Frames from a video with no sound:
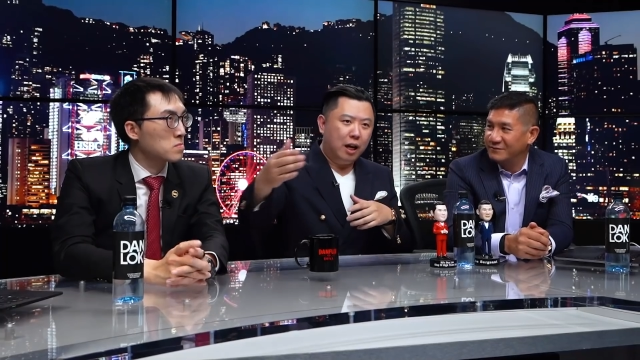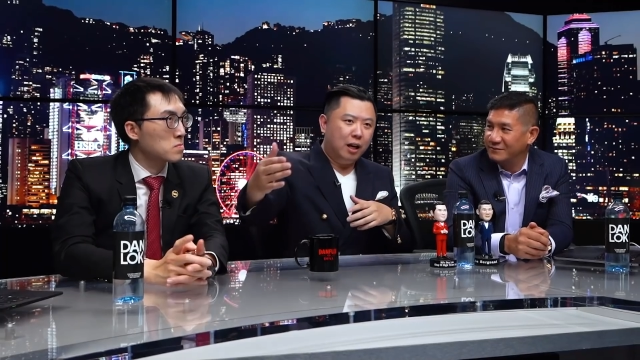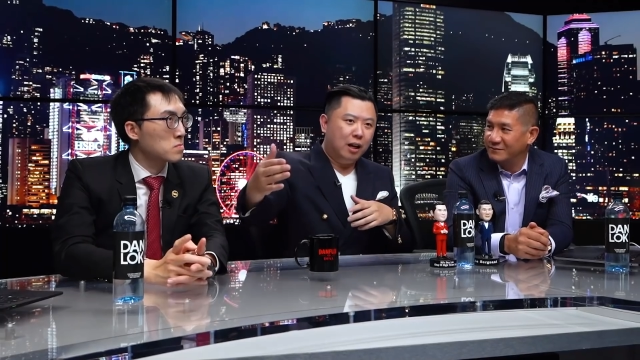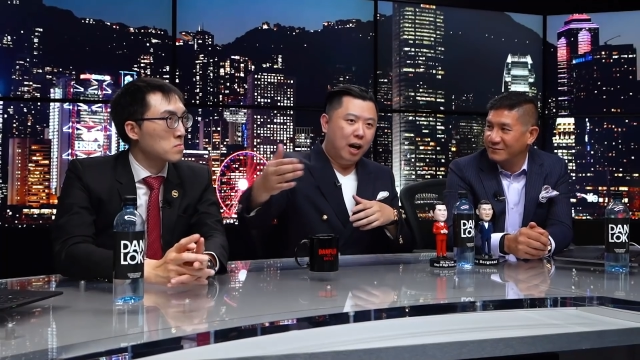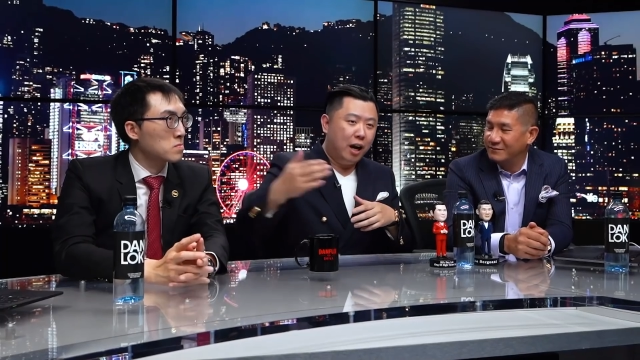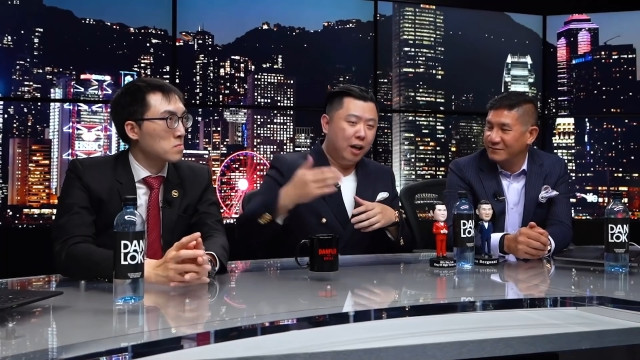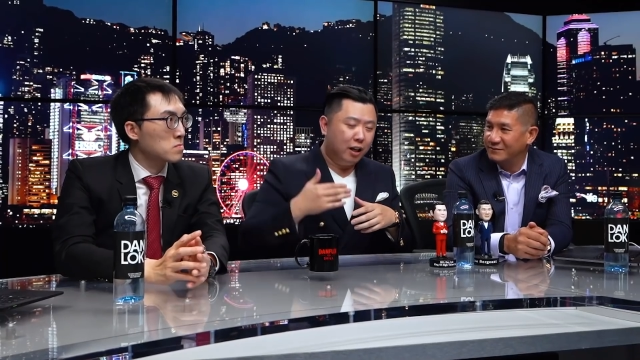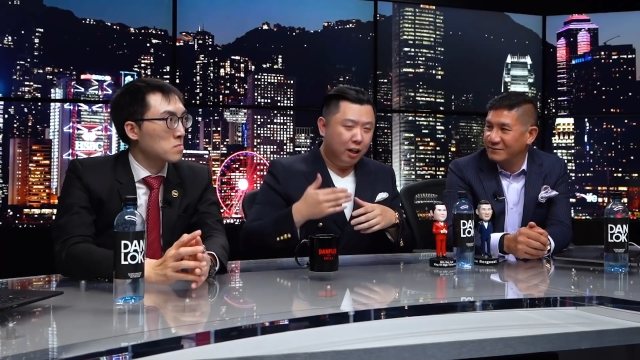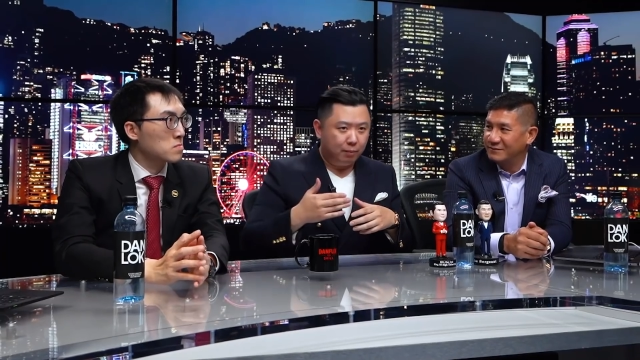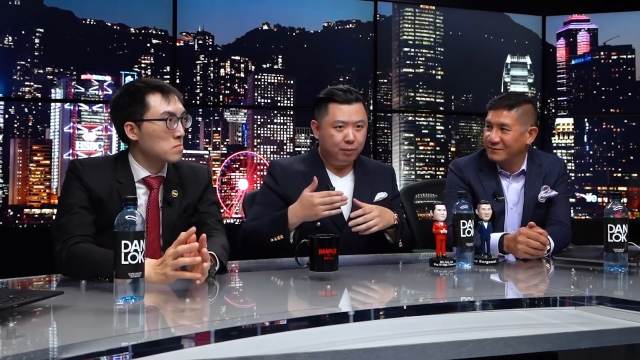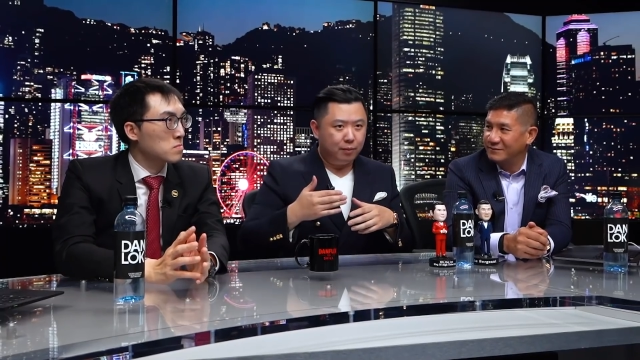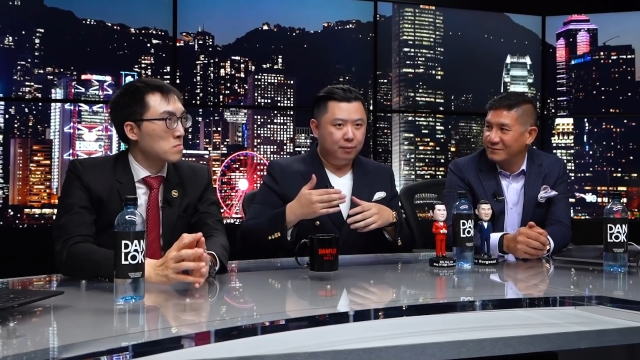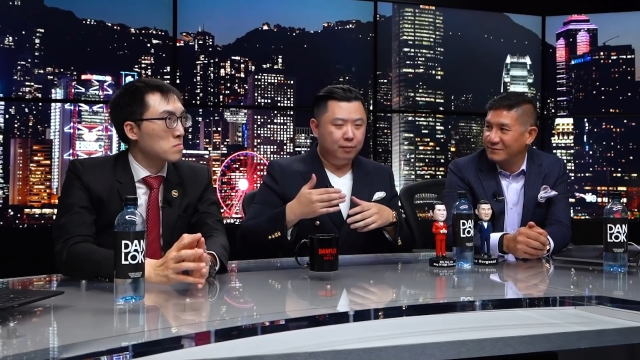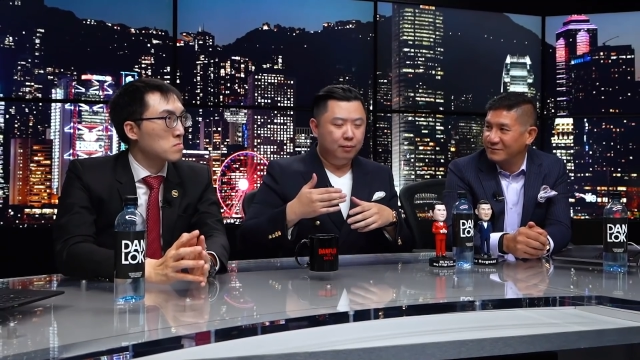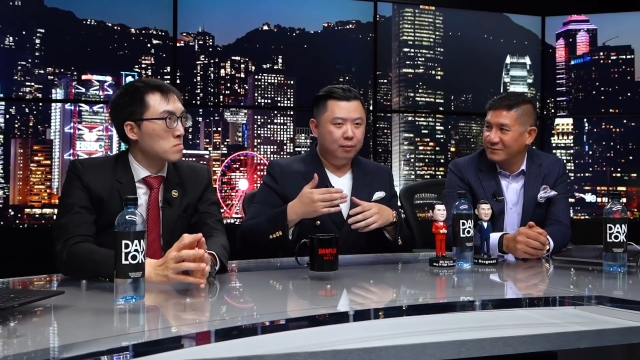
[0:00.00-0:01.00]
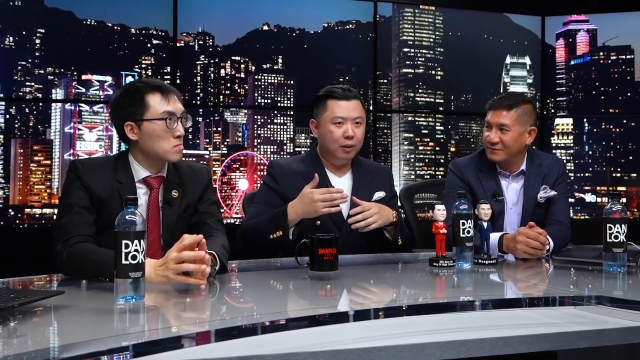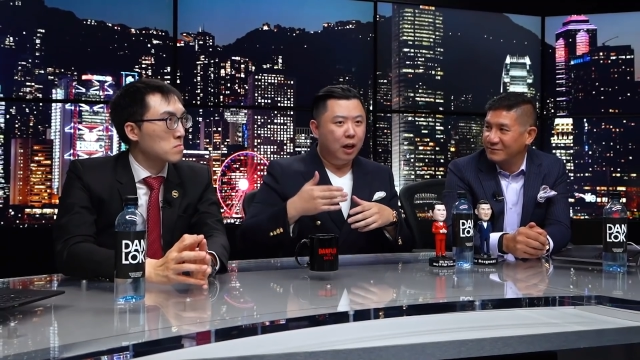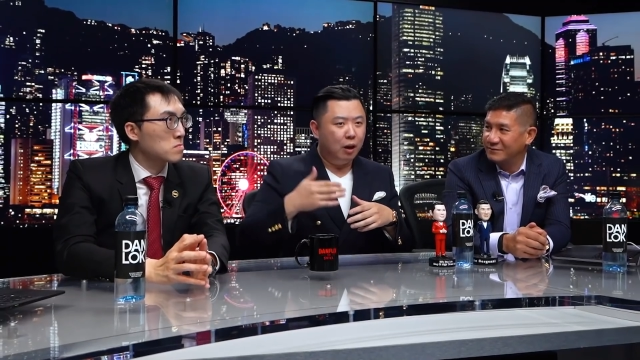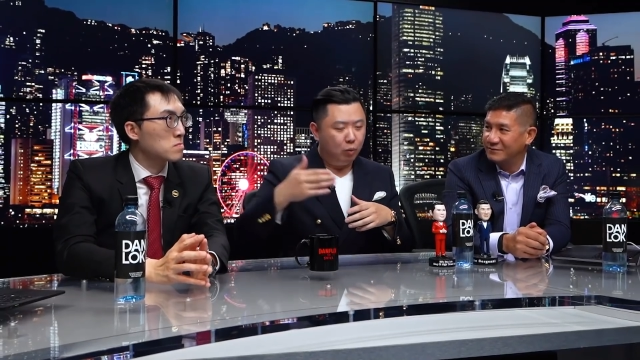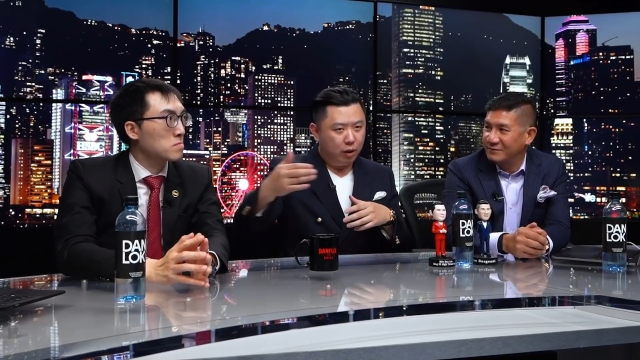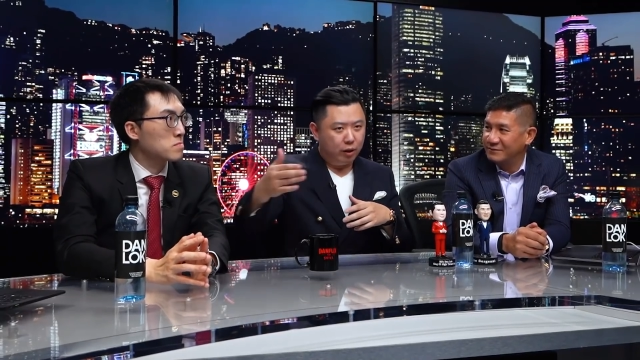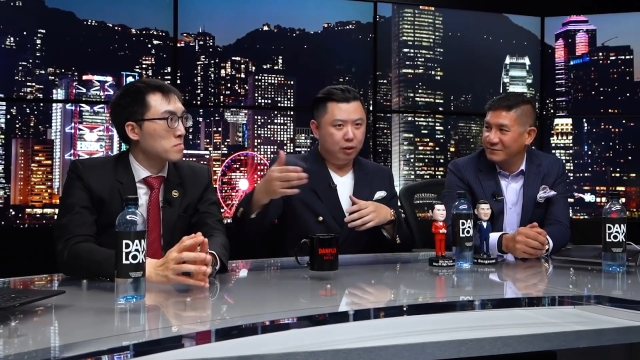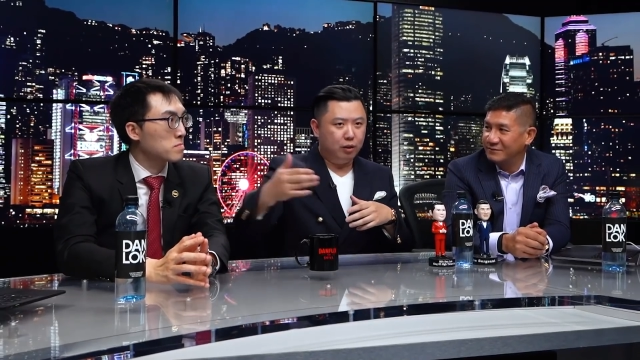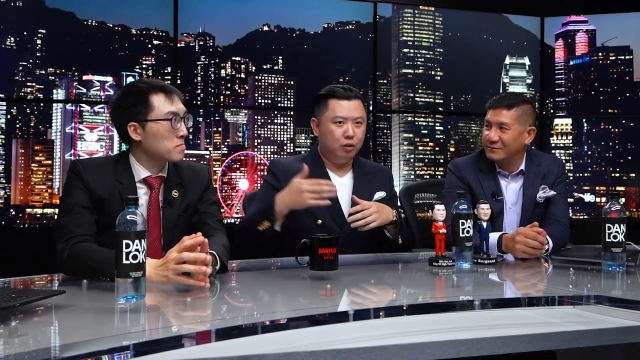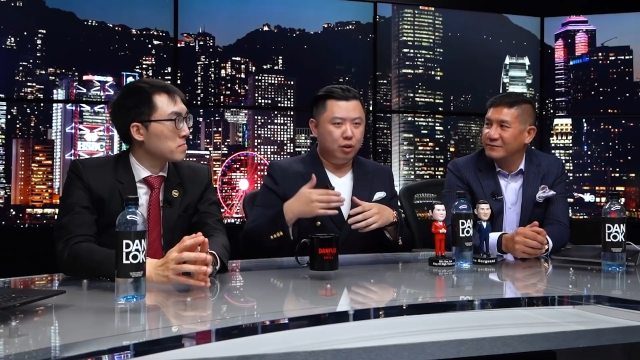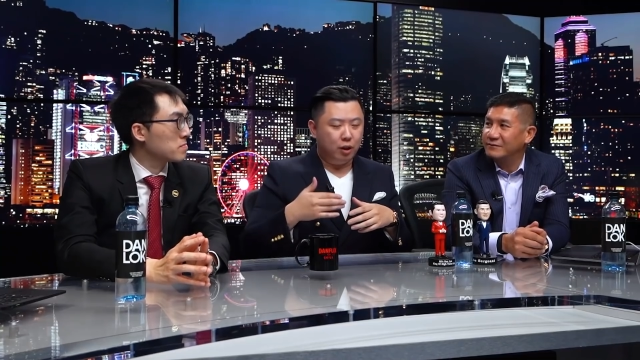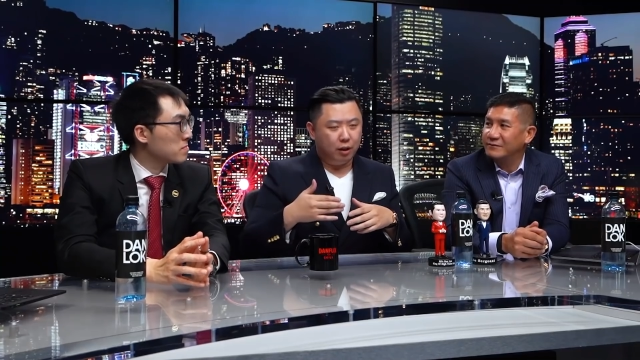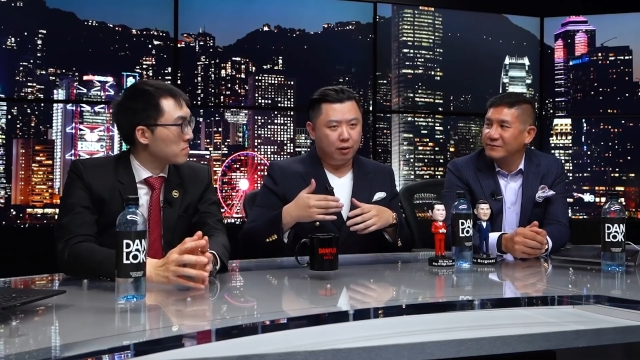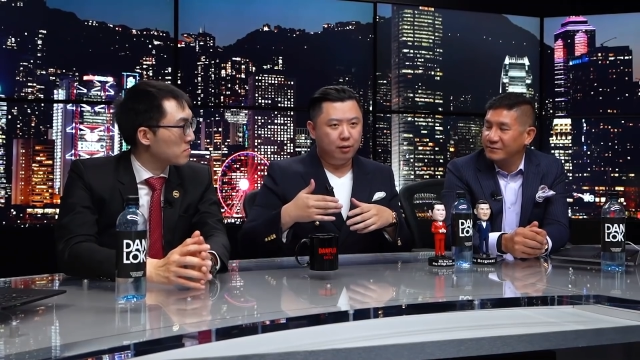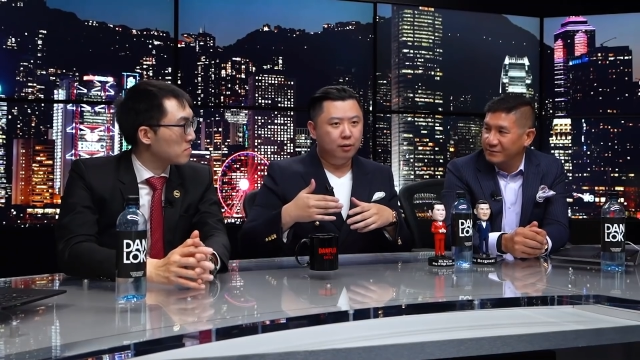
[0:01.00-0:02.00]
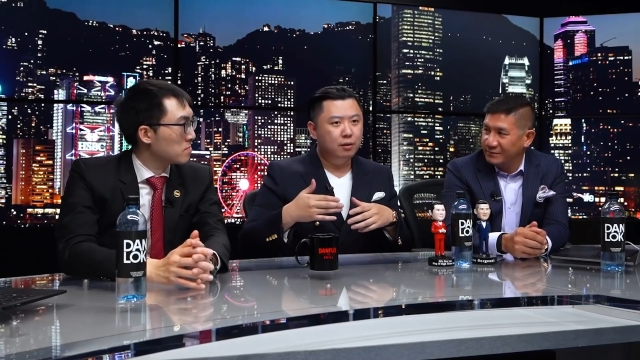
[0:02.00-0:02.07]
Speaker 1: they line up and want to talk.